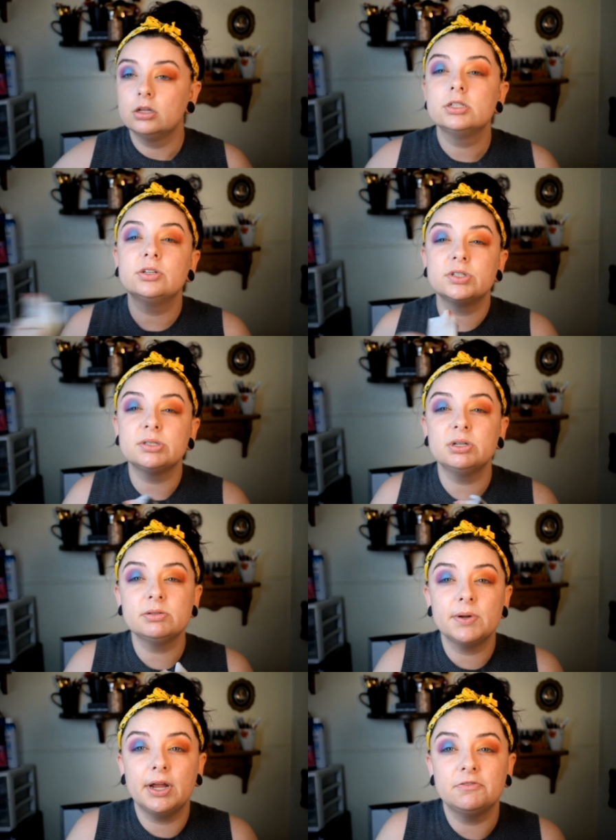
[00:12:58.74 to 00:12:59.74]
So sometimes
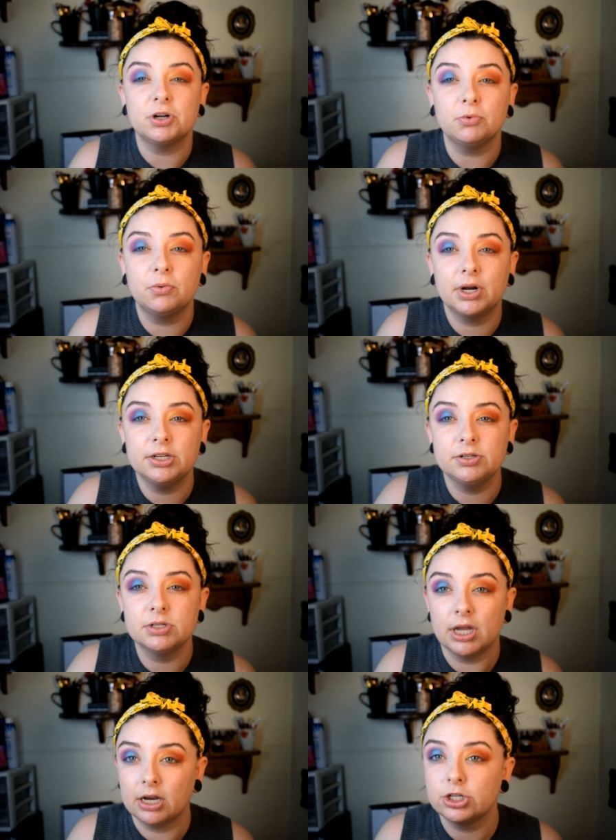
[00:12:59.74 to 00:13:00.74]
when I have trouble, what I do is
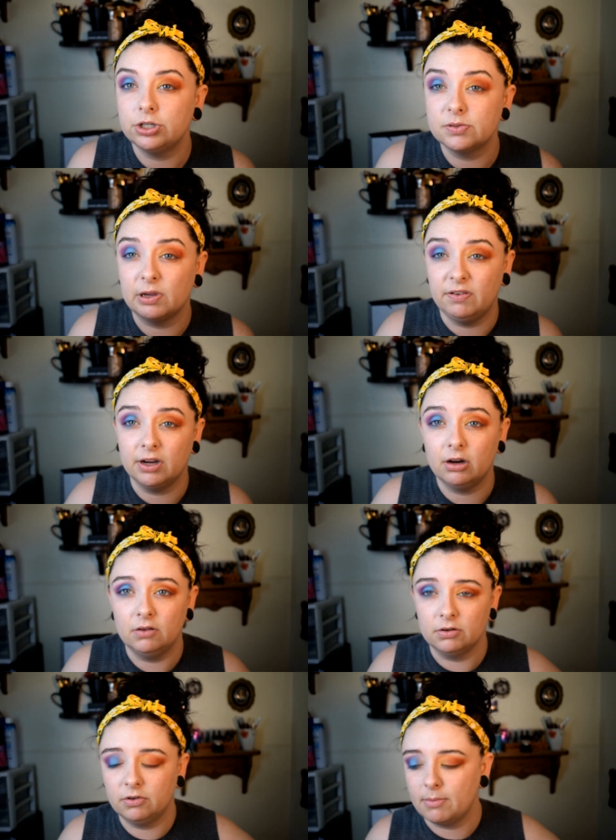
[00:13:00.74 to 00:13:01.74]
I actually use my finger,
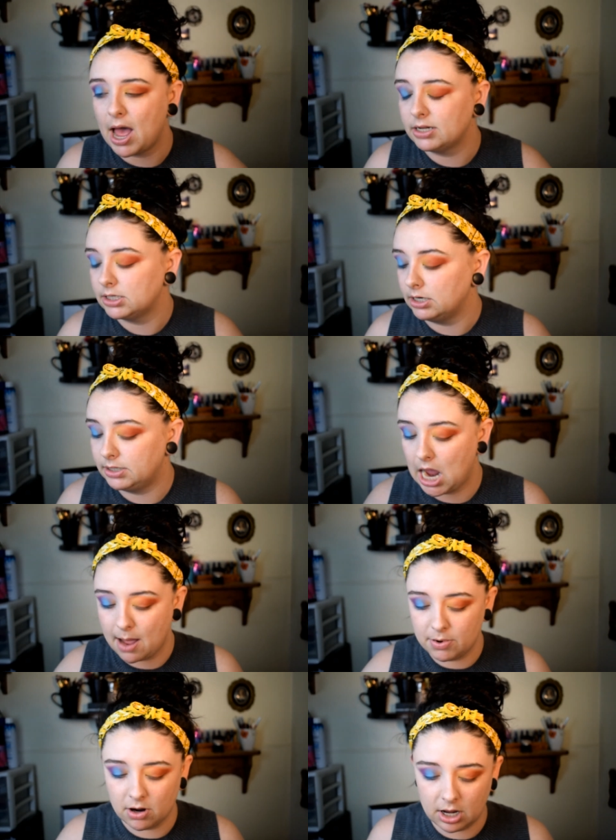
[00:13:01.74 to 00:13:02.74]
even for mattes. I
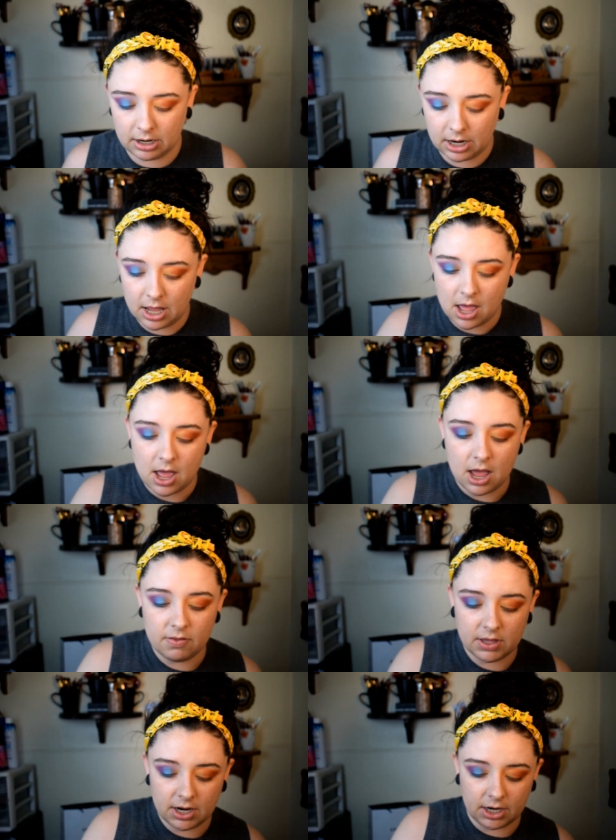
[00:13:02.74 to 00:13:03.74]
tap it on, and
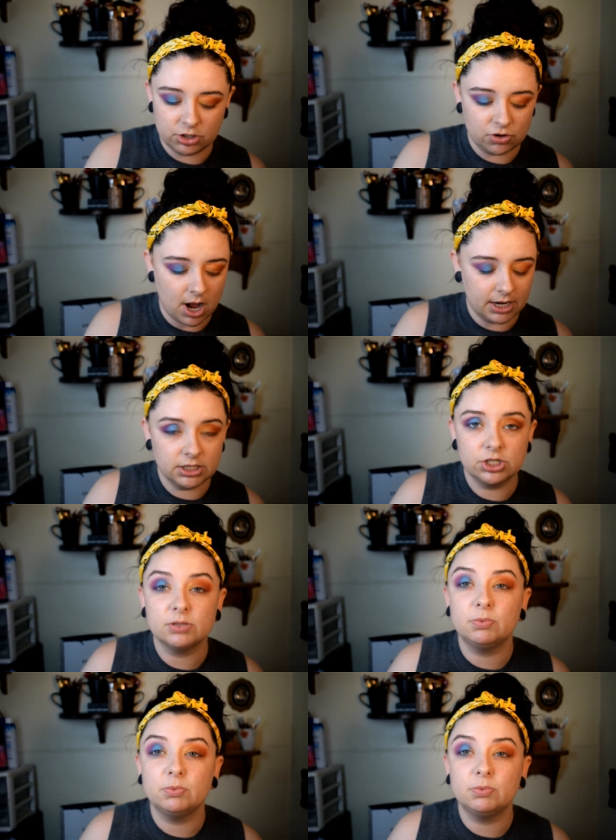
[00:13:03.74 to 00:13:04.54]
then I try to just